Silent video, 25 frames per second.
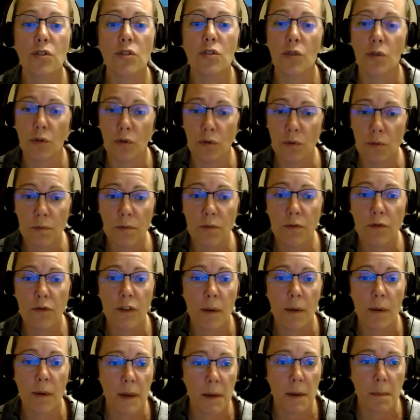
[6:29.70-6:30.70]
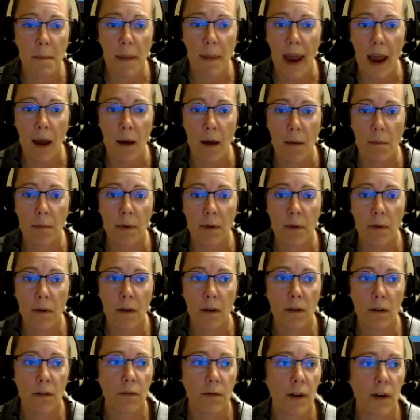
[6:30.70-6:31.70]
zoom from the map,
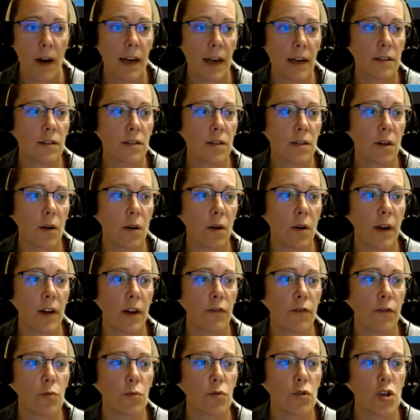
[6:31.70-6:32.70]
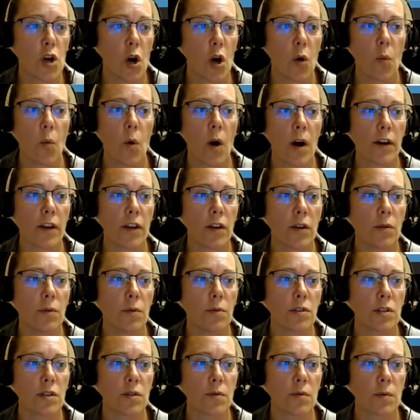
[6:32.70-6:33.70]
right? So if you don't want to
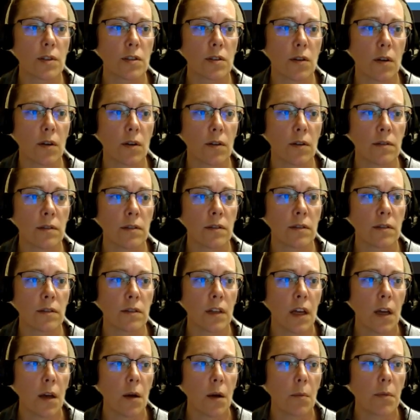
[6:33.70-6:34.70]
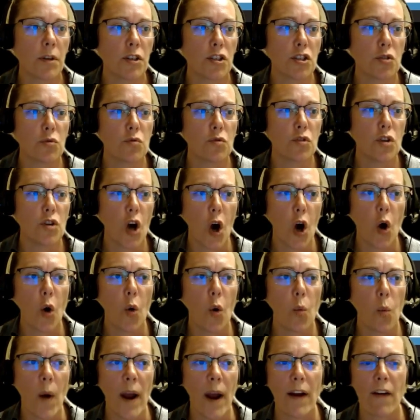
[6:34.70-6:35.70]
use the results, but you
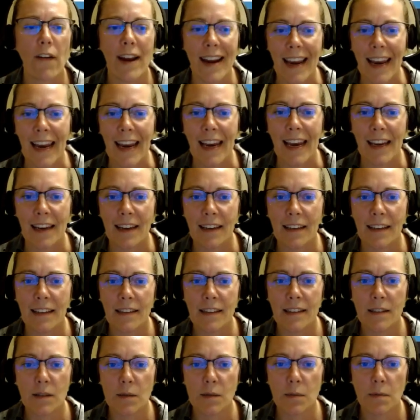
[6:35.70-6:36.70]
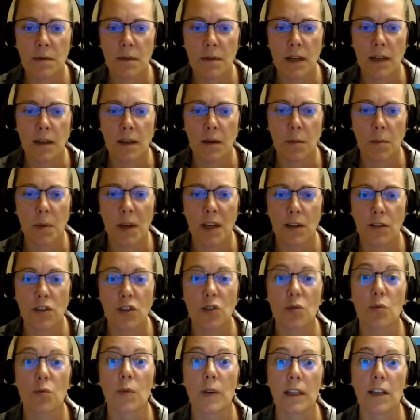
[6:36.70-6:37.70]
know where it is, because
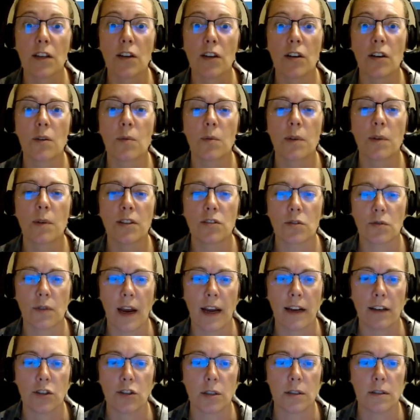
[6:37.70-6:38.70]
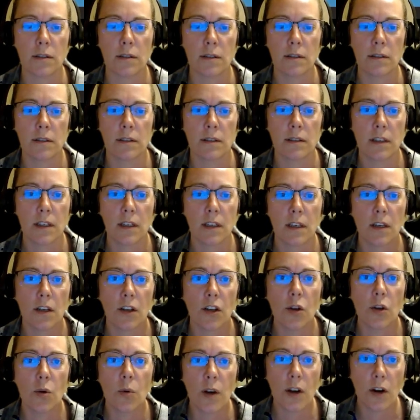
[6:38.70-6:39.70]
you're really good with directions,
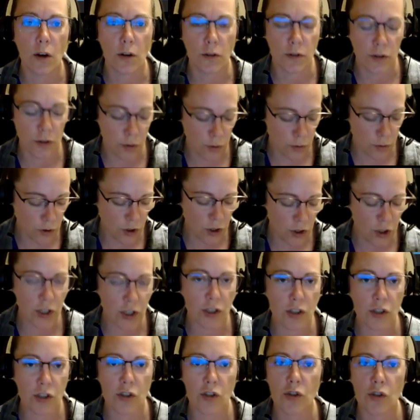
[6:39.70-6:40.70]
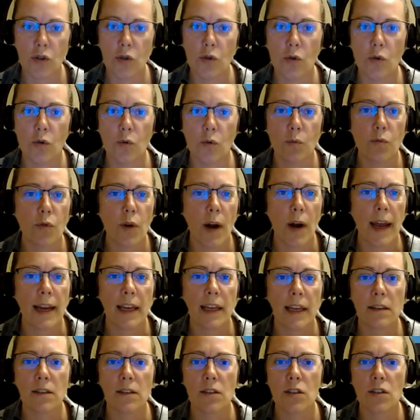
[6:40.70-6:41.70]
you can also just zoom right
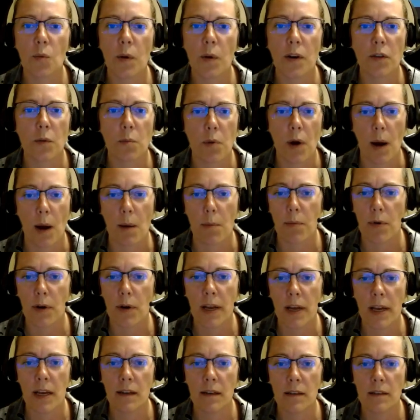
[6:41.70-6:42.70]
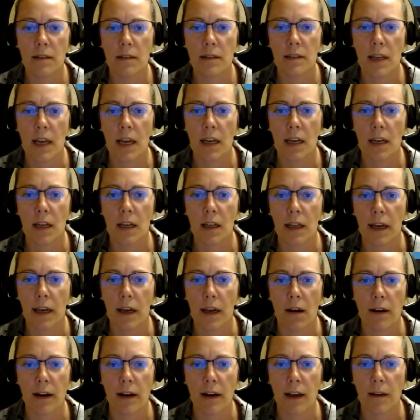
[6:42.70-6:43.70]
into where the property is and click
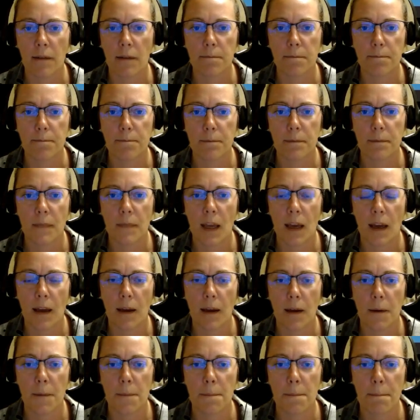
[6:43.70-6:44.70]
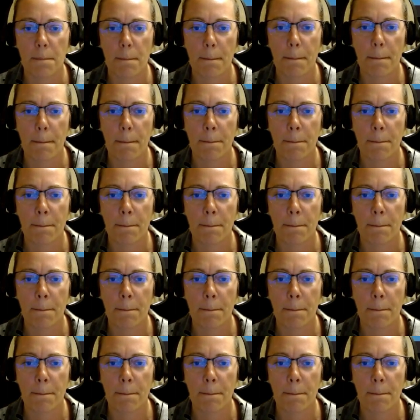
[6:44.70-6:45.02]
on it. Okay.